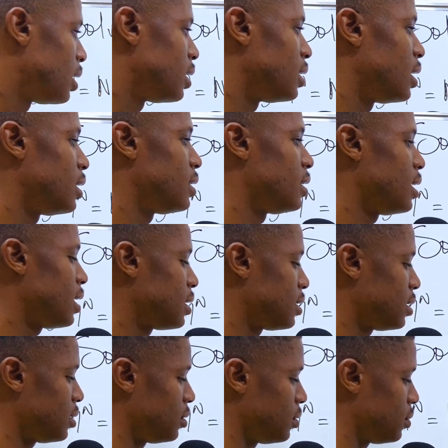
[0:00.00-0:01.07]
Then the next
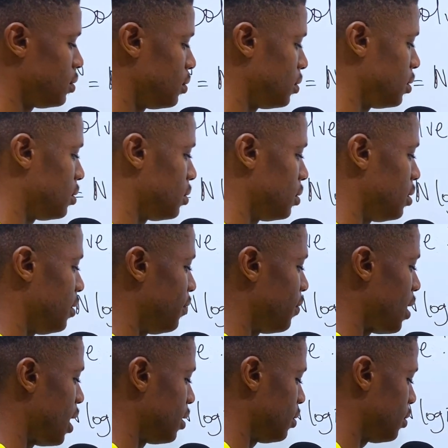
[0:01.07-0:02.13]
thing you do is to
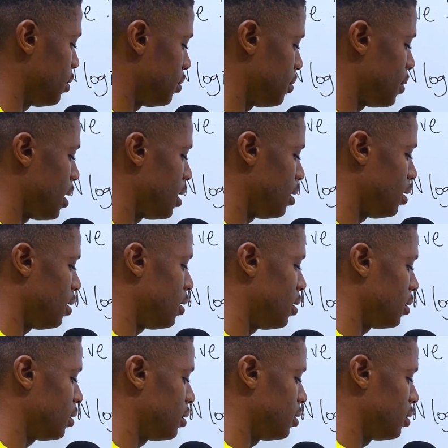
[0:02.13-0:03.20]
divide through by
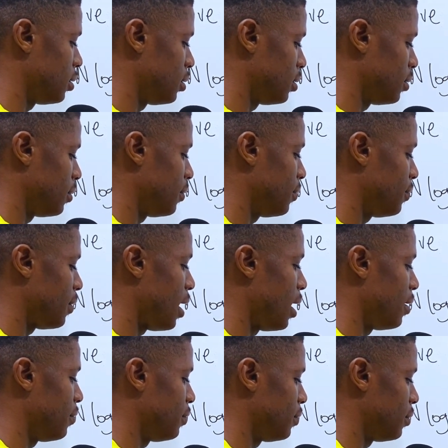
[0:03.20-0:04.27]
log
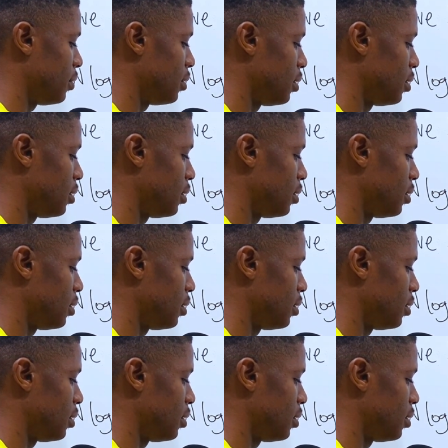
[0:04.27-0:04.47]
5,